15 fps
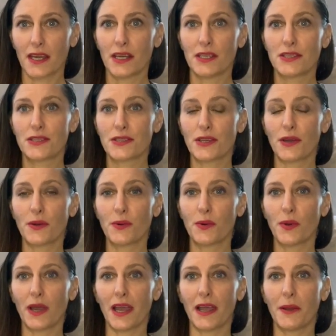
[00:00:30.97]

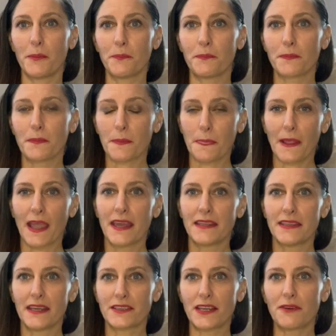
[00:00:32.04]
So um,
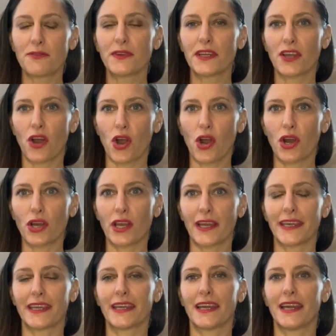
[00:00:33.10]
there definitely are
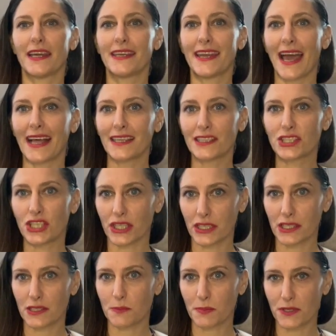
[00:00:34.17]
like
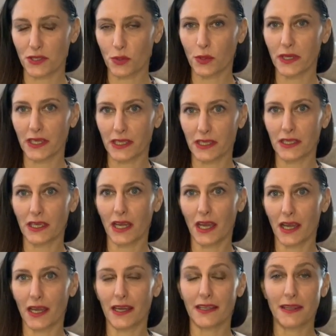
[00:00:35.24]
analogies between
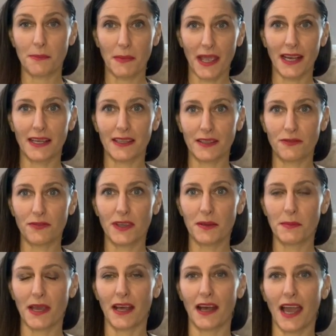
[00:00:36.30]
uh, the male and the
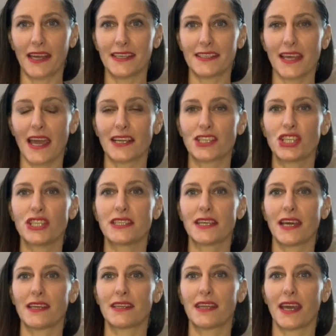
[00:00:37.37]
female, and it's actually
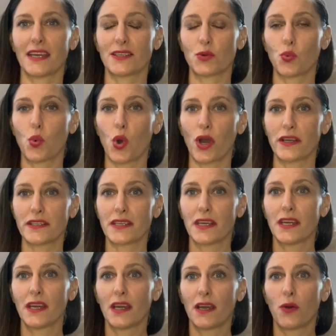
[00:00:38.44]
said that what
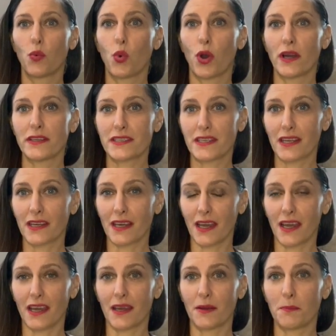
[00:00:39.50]
was
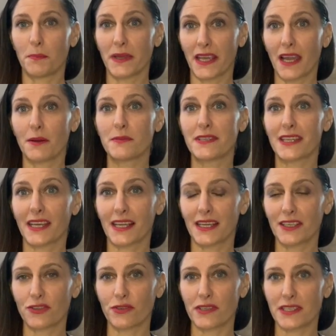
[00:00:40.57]
uh, becomes the
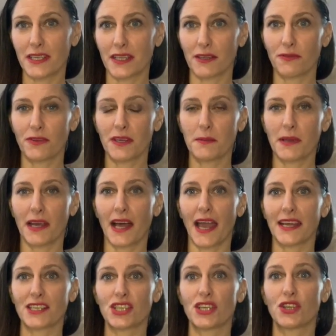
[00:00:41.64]
clitoris in the female
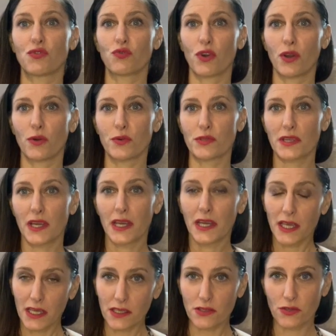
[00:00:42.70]
actually grows
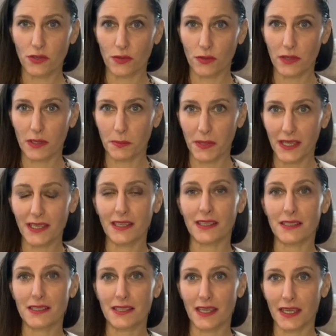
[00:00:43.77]
into the
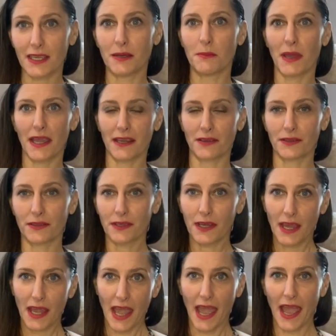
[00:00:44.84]
penis in male,
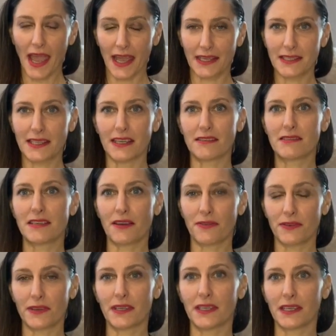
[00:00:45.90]
and there's
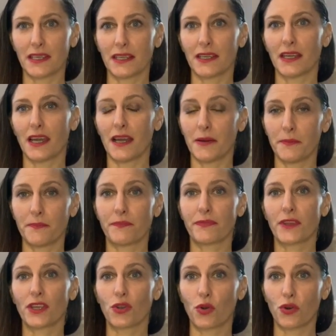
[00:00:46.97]
definitely um,
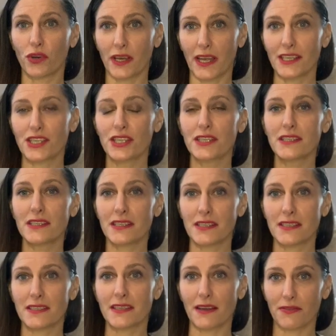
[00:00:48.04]
correlations.
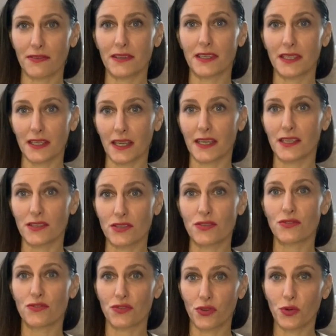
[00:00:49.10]
This is definitely like a
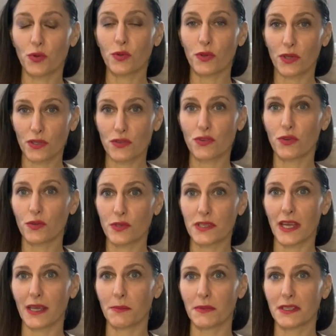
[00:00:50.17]
true true
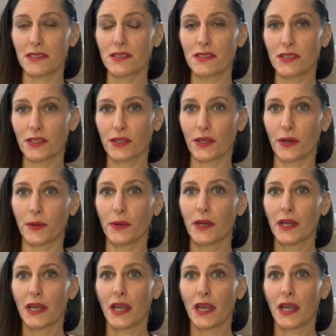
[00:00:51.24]
statement, you know.